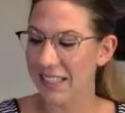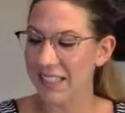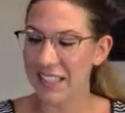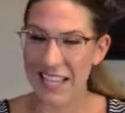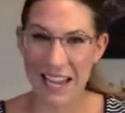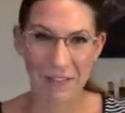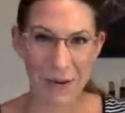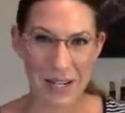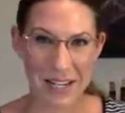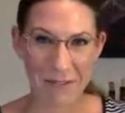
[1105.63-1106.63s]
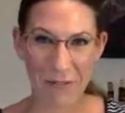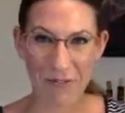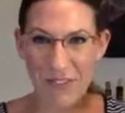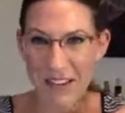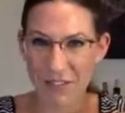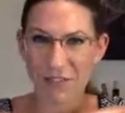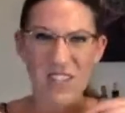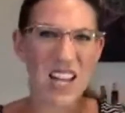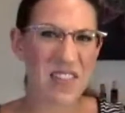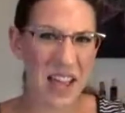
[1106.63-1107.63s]
Everyone, if you've
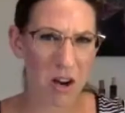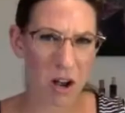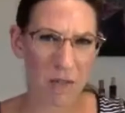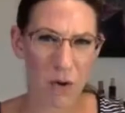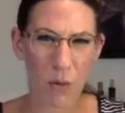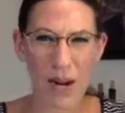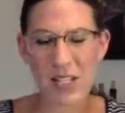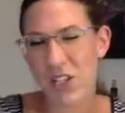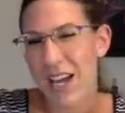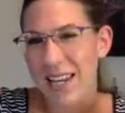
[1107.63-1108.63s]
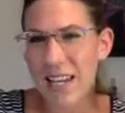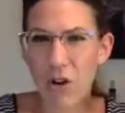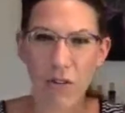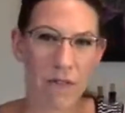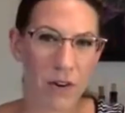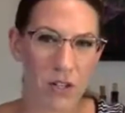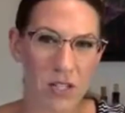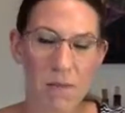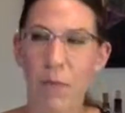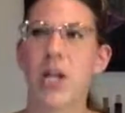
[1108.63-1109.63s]
done that, all 4 wines, you kind of get your first
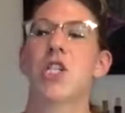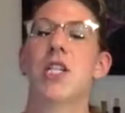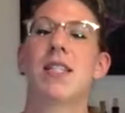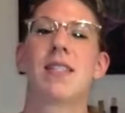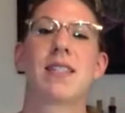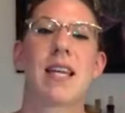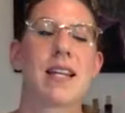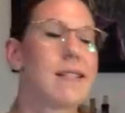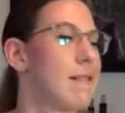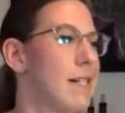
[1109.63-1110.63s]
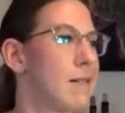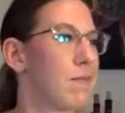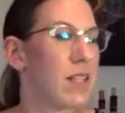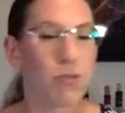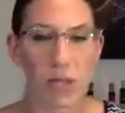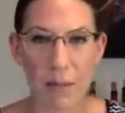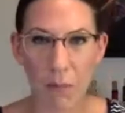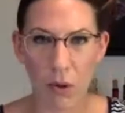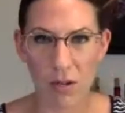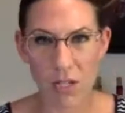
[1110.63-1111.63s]
impressions. It's kind of it's really
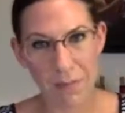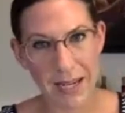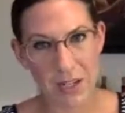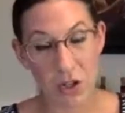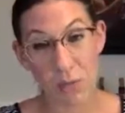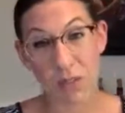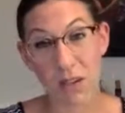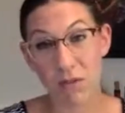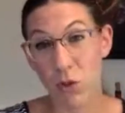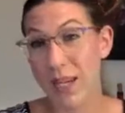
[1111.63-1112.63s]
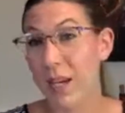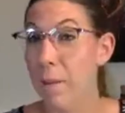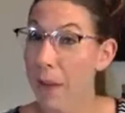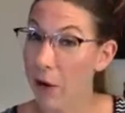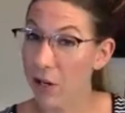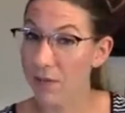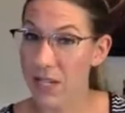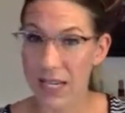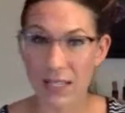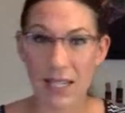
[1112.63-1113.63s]
important to me in terms of doing comparative
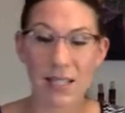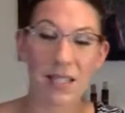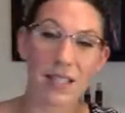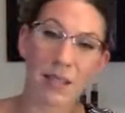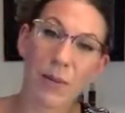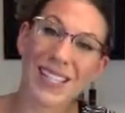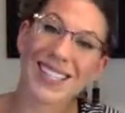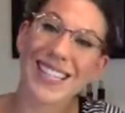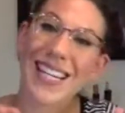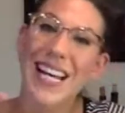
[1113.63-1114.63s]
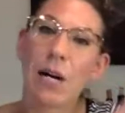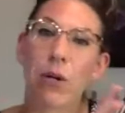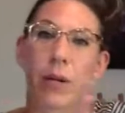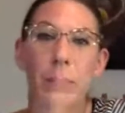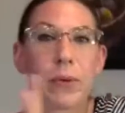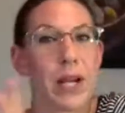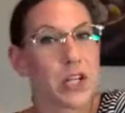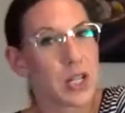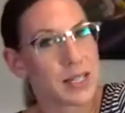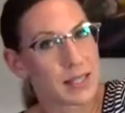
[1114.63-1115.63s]
tastings, because then we see how our
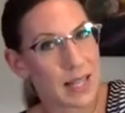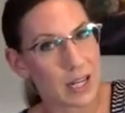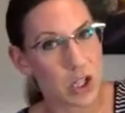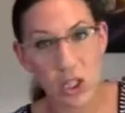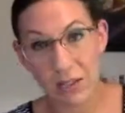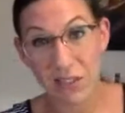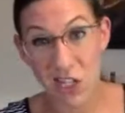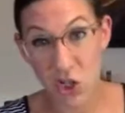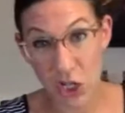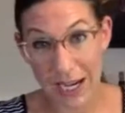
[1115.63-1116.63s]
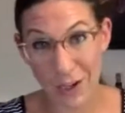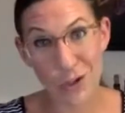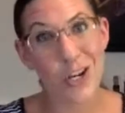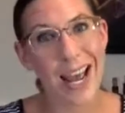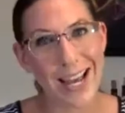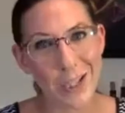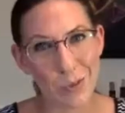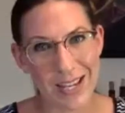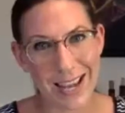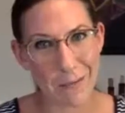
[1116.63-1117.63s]
impressions kind of shift and change as we
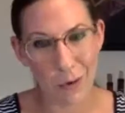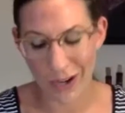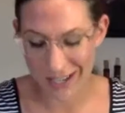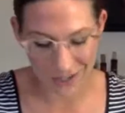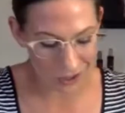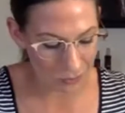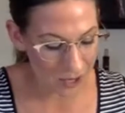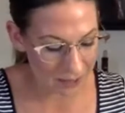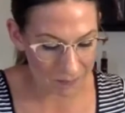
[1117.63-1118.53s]
get more into the wine.